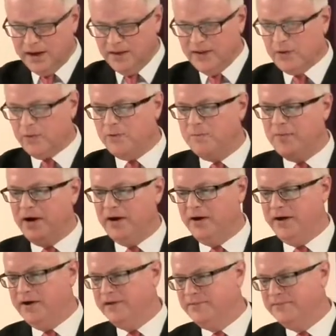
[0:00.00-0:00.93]
And they were
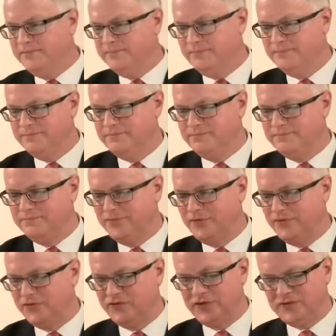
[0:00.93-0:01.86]
married
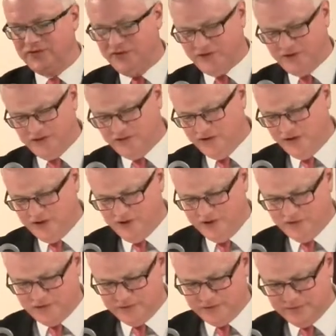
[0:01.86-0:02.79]
for 66
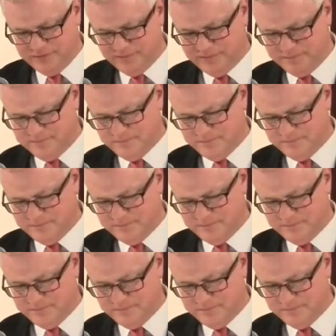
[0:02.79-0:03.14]
years